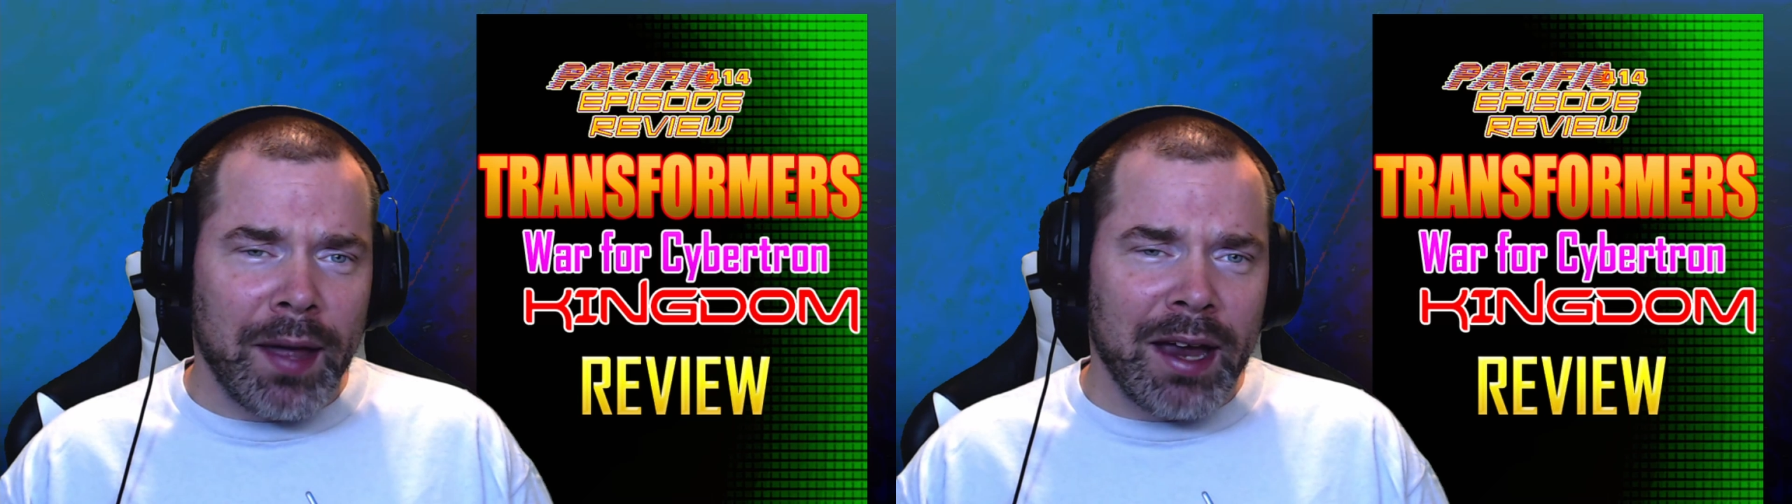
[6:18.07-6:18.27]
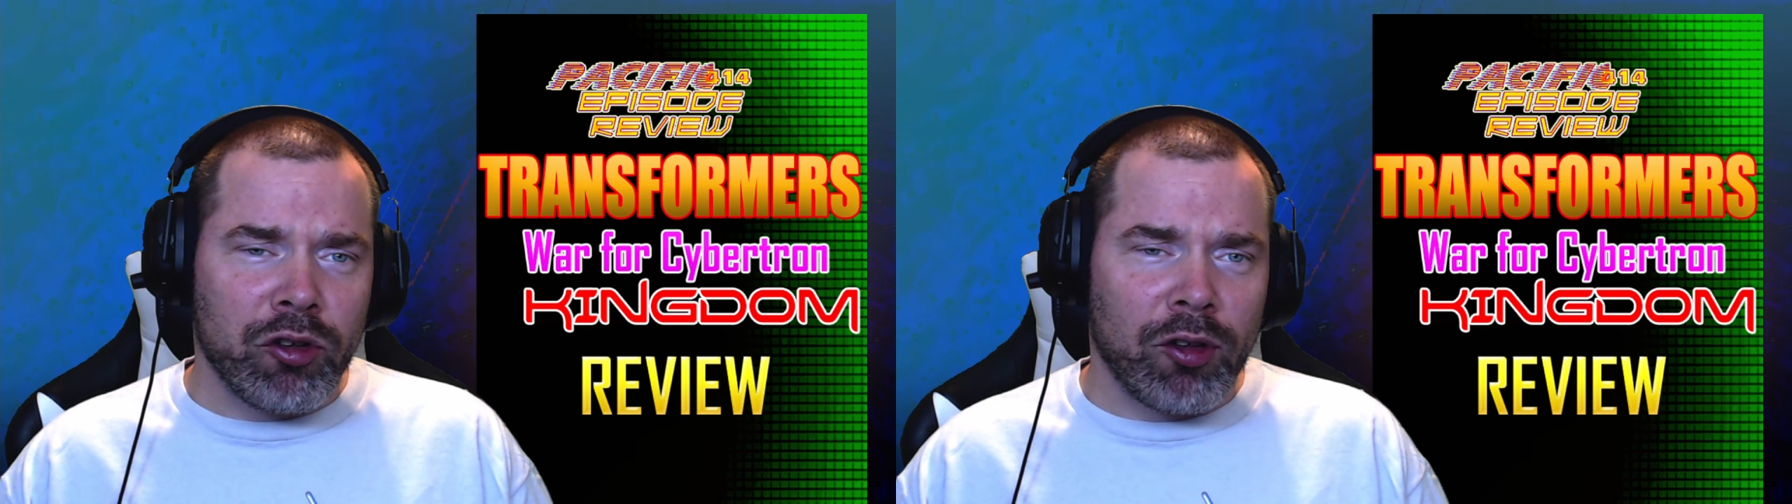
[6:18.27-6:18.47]

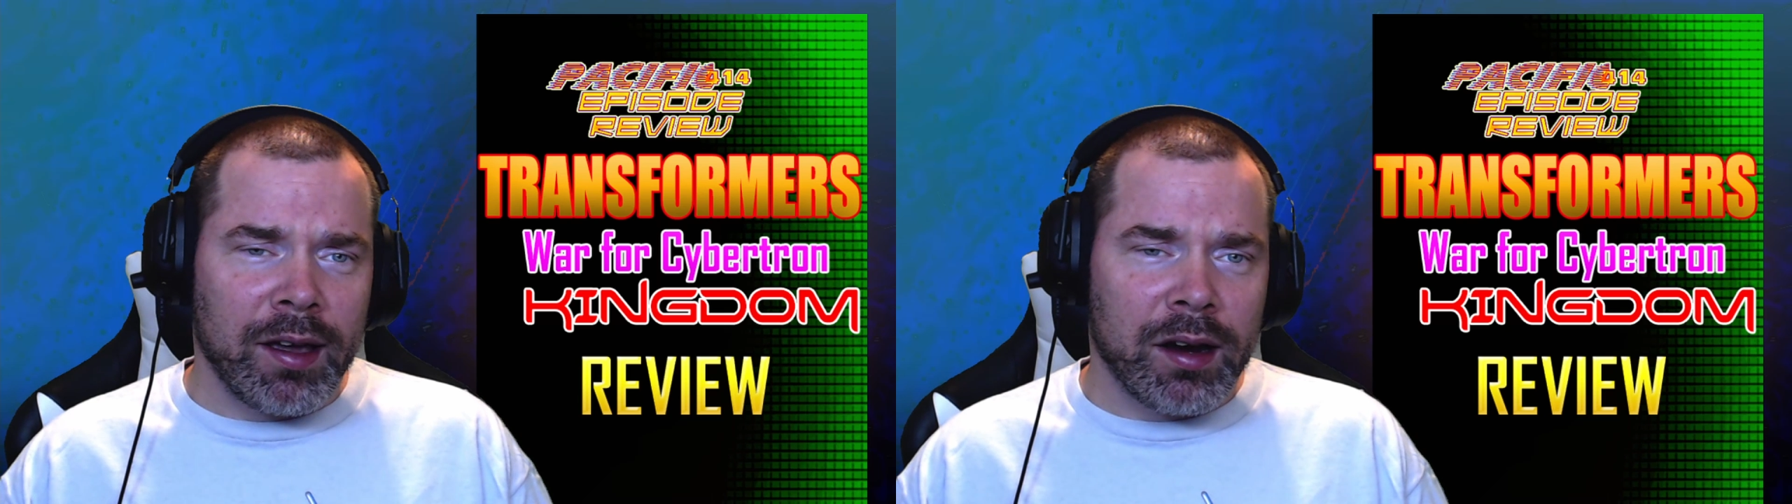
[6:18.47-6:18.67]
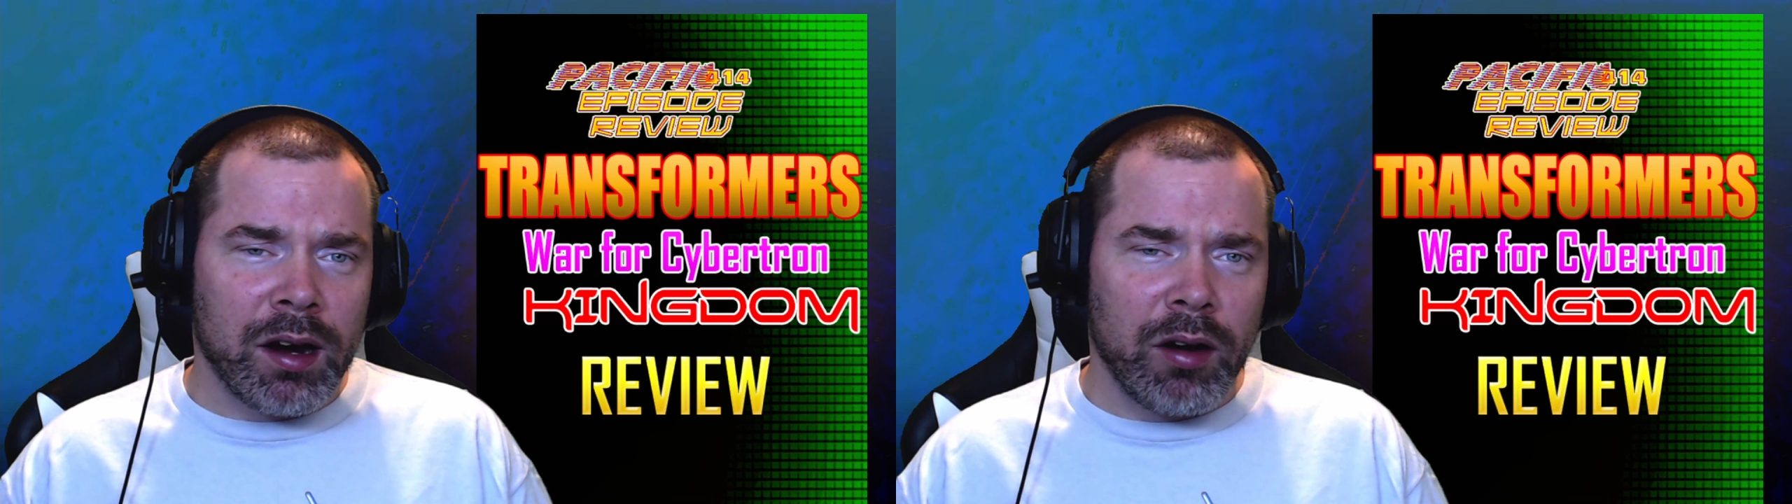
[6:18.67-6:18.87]

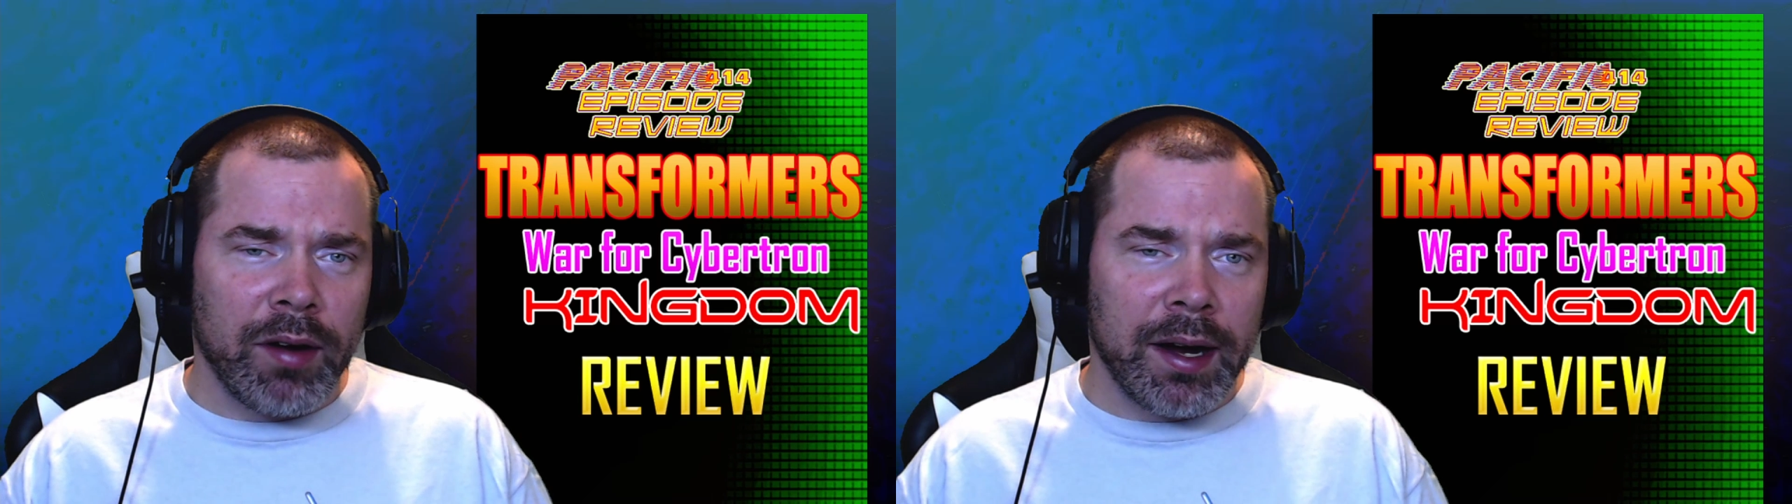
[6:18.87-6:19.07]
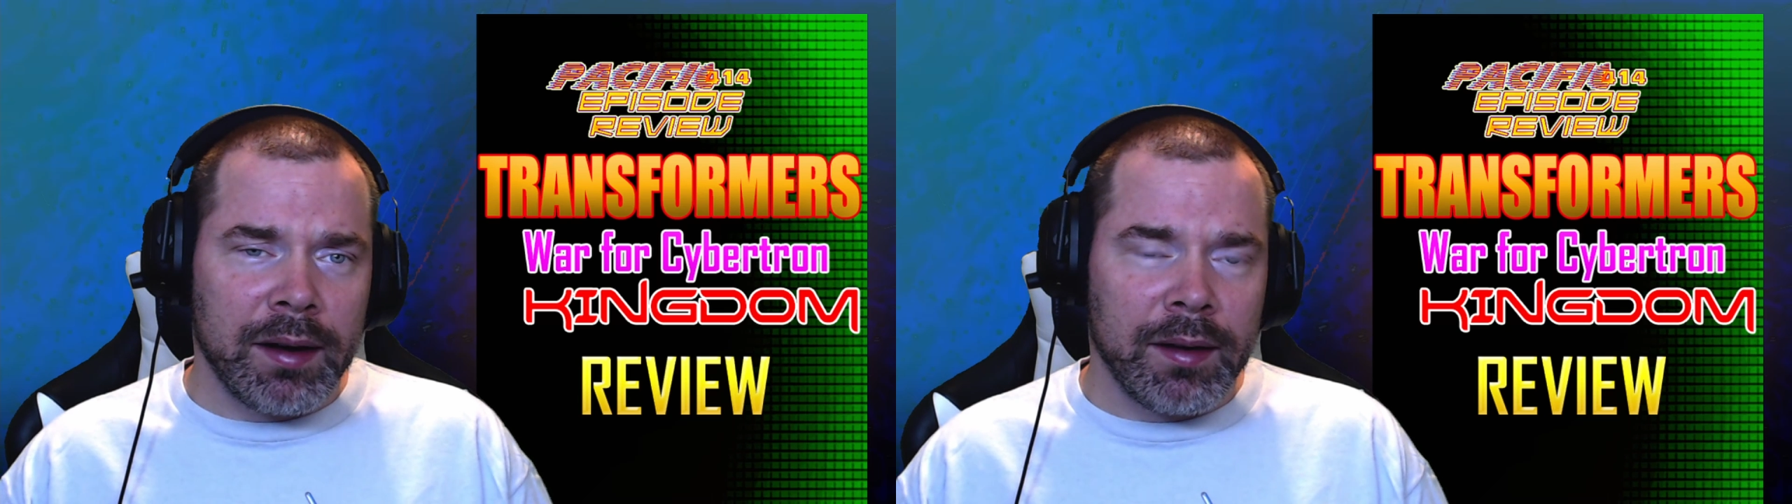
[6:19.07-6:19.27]
actually
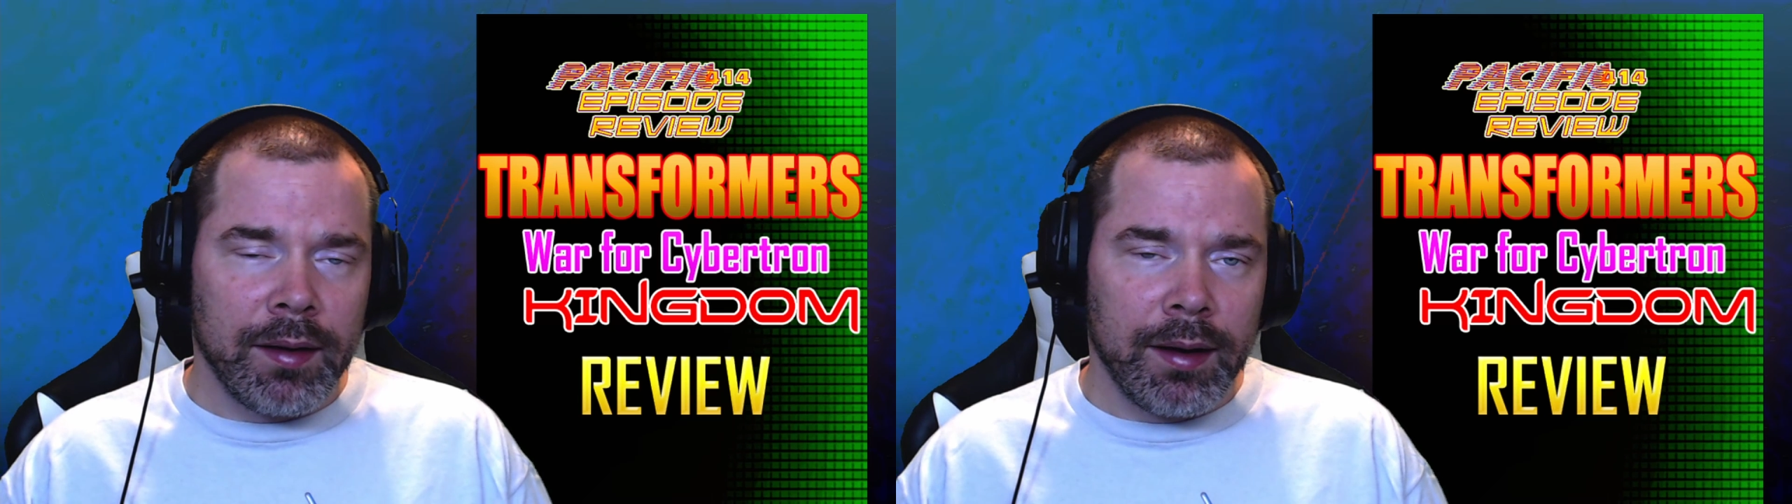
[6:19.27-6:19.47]
occurring,